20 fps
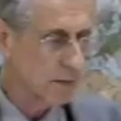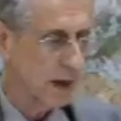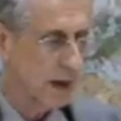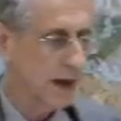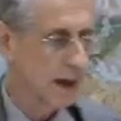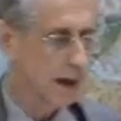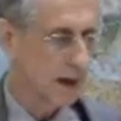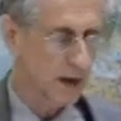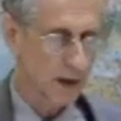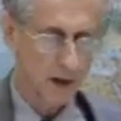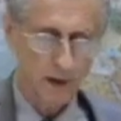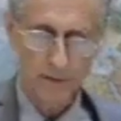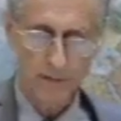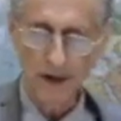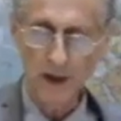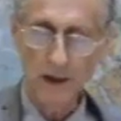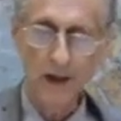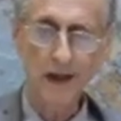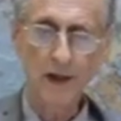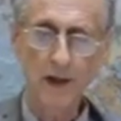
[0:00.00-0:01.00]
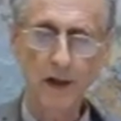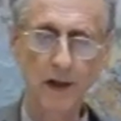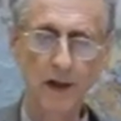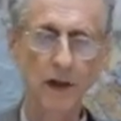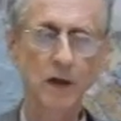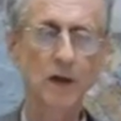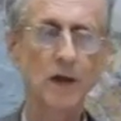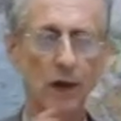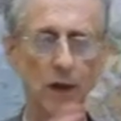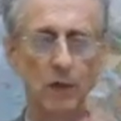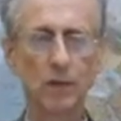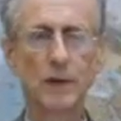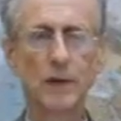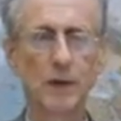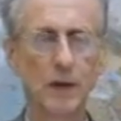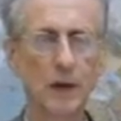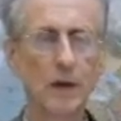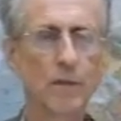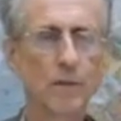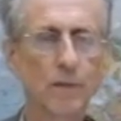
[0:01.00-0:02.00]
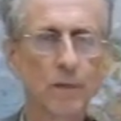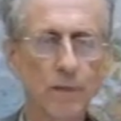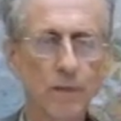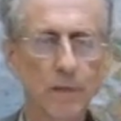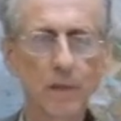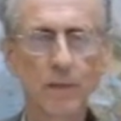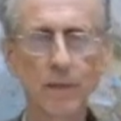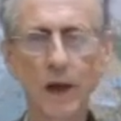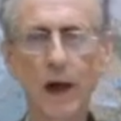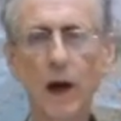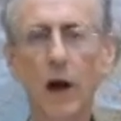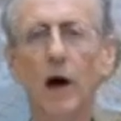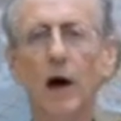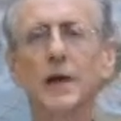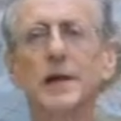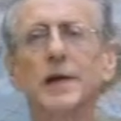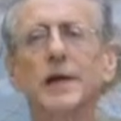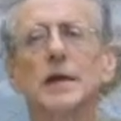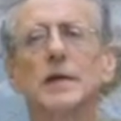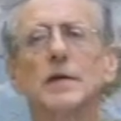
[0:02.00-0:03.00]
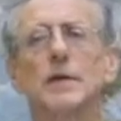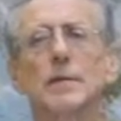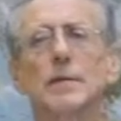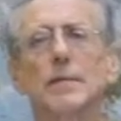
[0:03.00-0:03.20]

planets, fantastic. So, they like it,